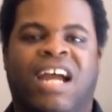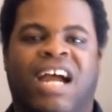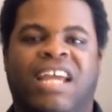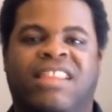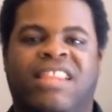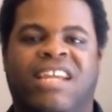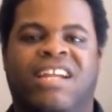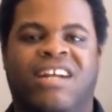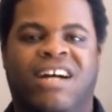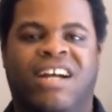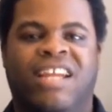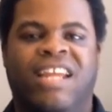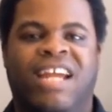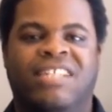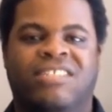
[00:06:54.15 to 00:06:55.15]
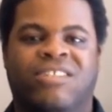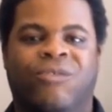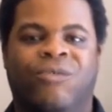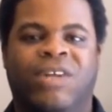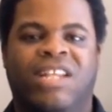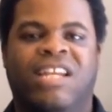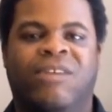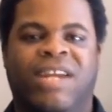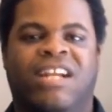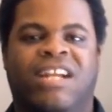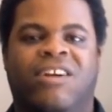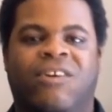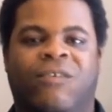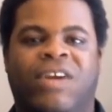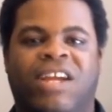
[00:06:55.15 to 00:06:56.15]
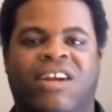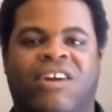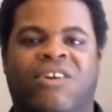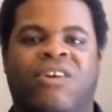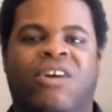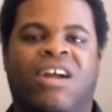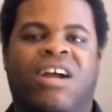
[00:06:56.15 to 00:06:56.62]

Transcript: I think uh, he has a really great career